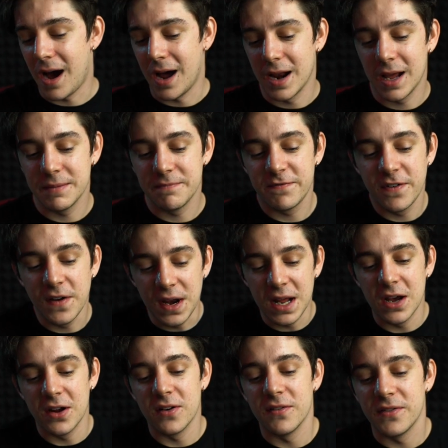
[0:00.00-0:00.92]
on a
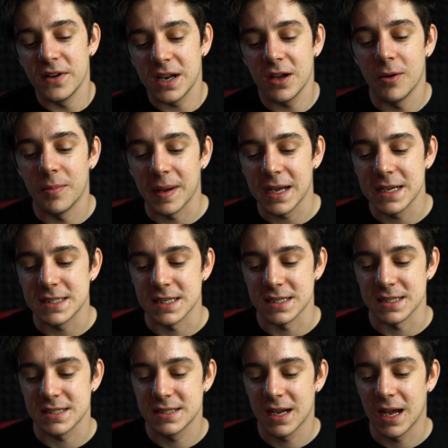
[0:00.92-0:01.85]
video to video
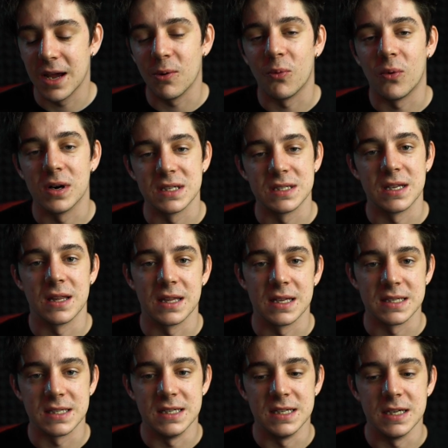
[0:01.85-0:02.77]
basis, it wasn't
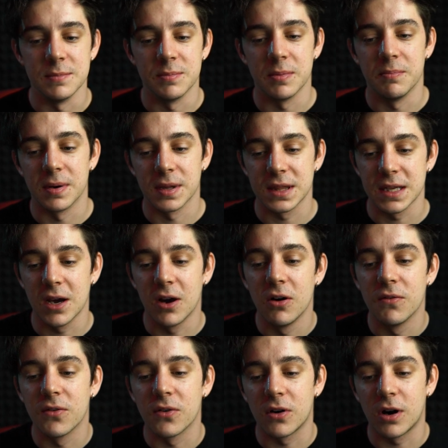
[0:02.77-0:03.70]
this deep. But the
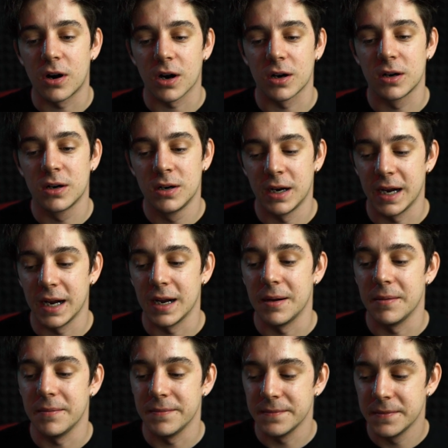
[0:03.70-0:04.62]

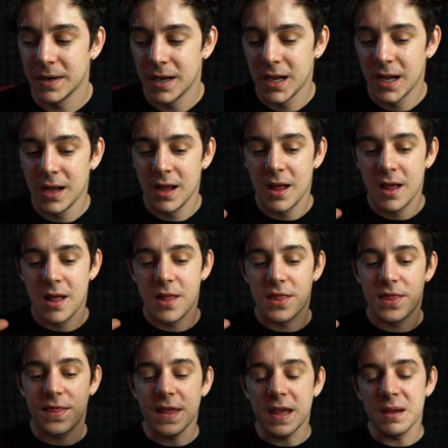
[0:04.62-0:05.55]
overarching
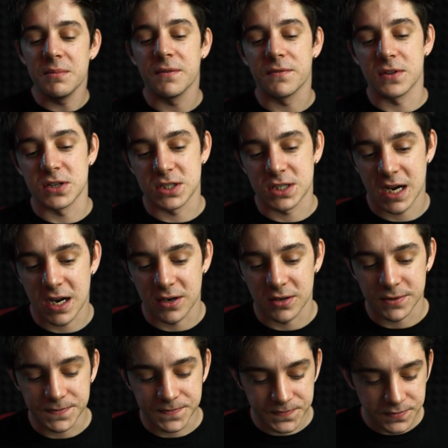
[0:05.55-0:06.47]
theme of the
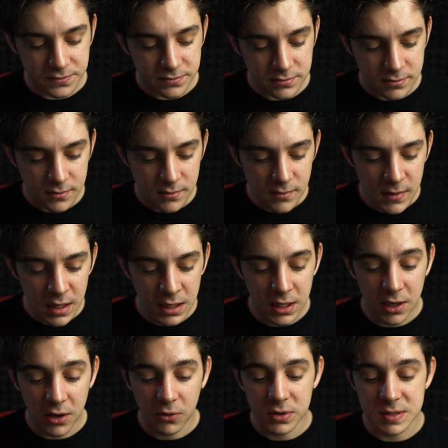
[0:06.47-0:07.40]
channel,
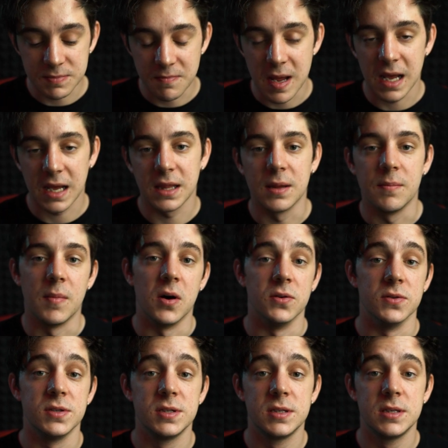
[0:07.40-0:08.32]
you know, was make the
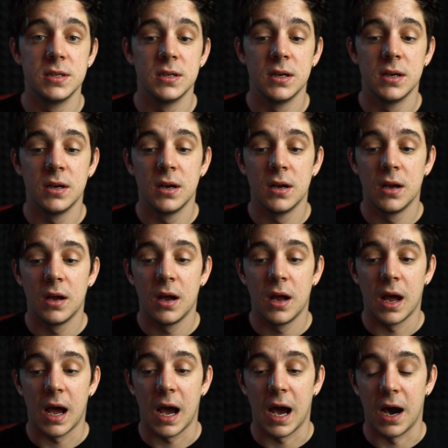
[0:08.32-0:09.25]
most
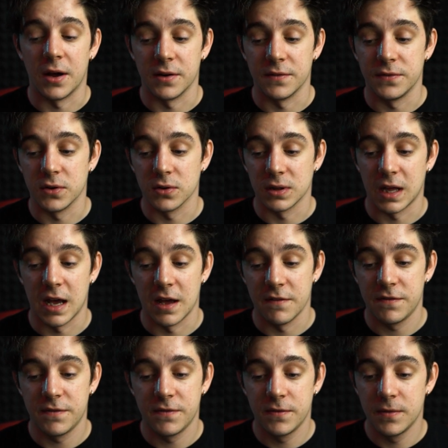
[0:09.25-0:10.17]
out of your
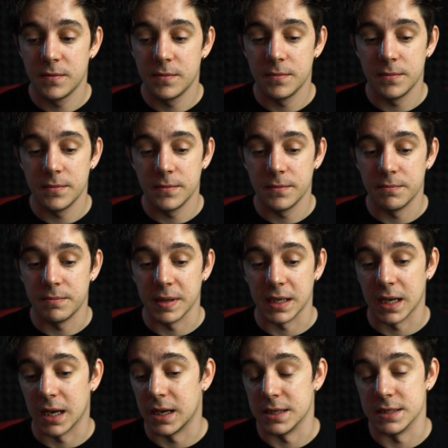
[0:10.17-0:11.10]
life
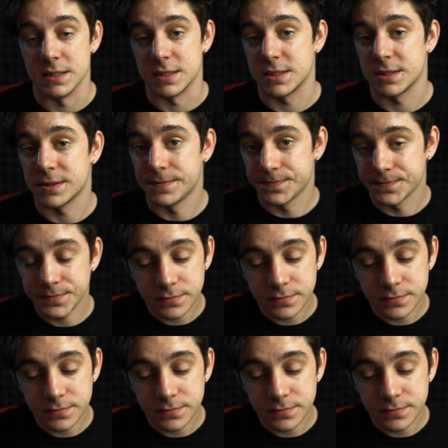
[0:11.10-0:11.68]
because